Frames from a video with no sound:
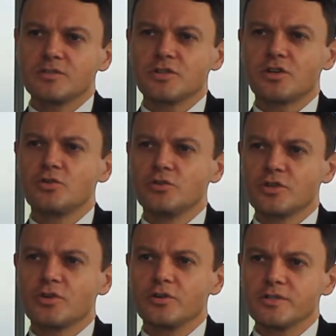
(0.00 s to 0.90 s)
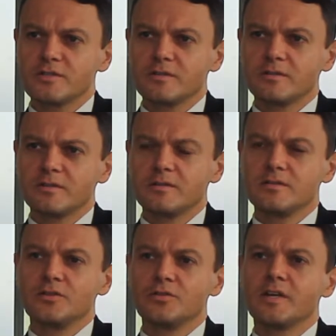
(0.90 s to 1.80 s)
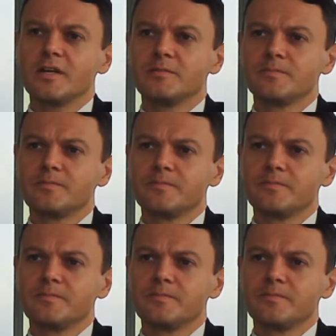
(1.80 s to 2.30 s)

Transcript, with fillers: which was a huge cost to the UK.